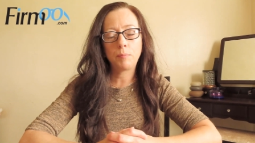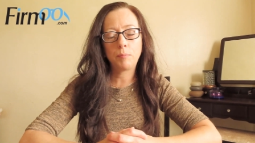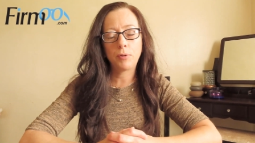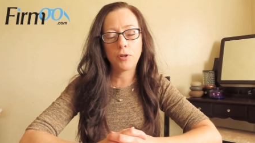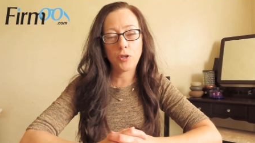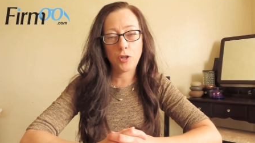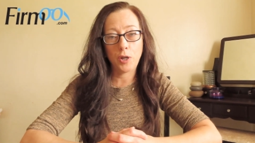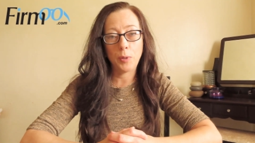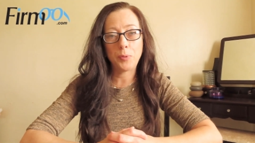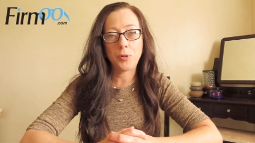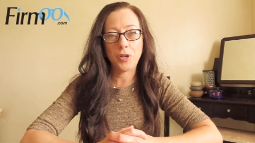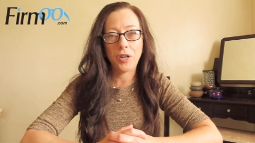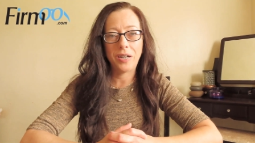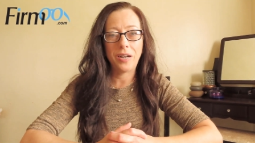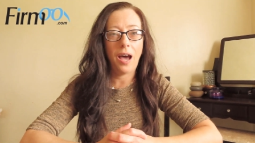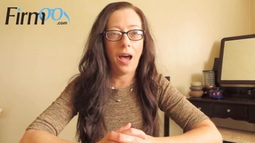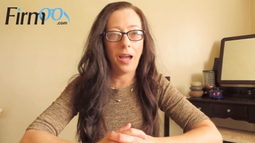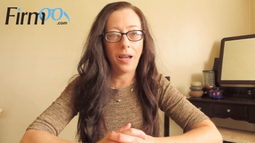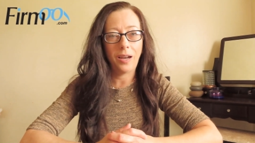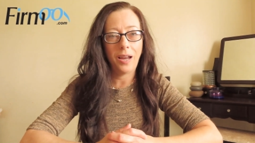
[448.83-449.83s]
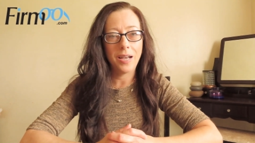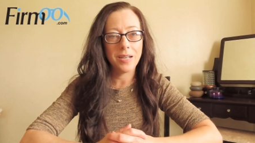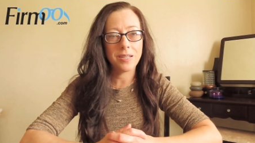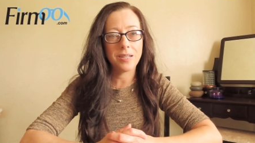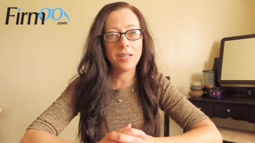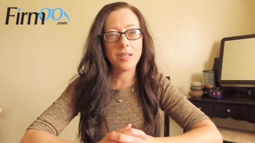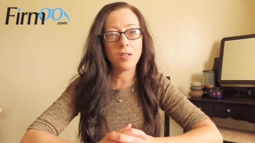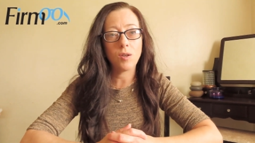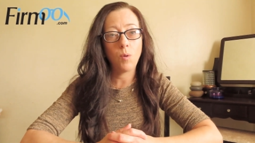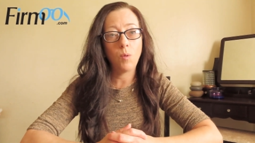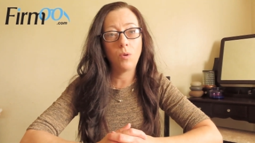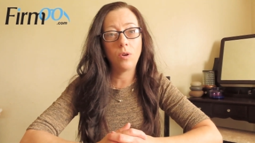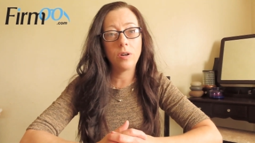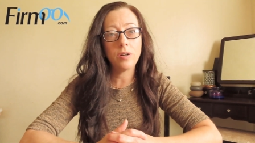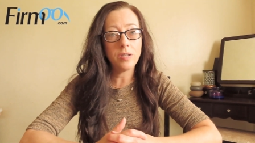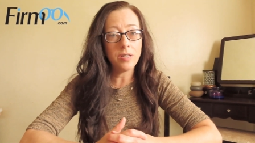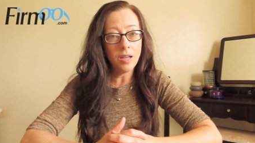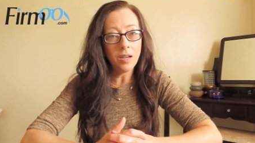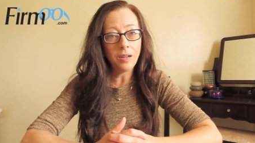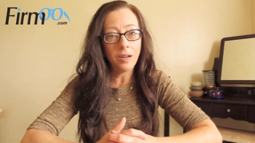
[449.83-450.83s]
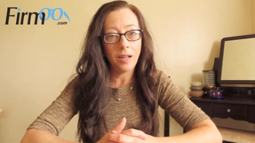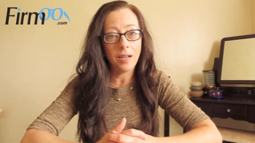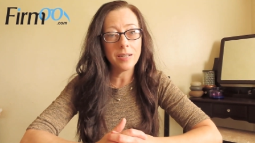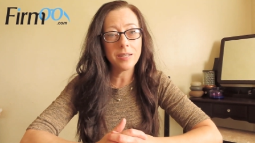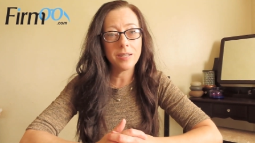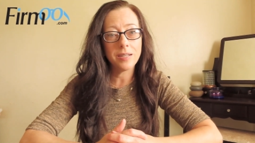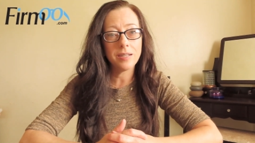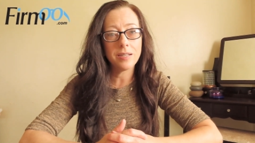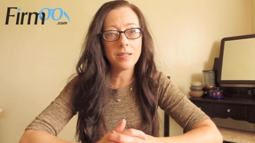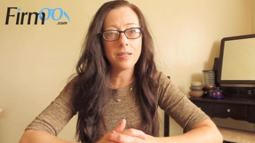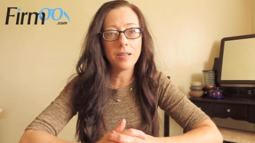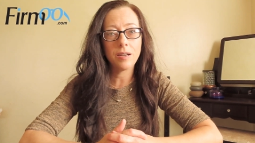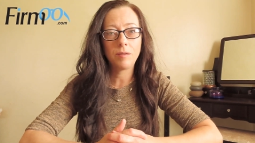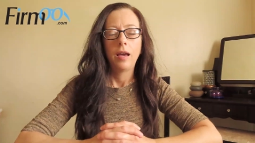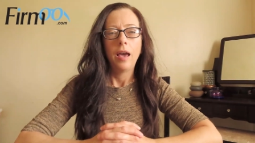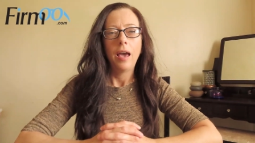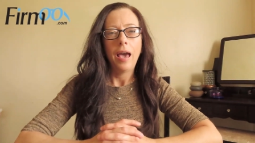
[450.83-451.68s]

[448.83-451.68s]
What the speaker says: prescription eyeglasses or sunglasses.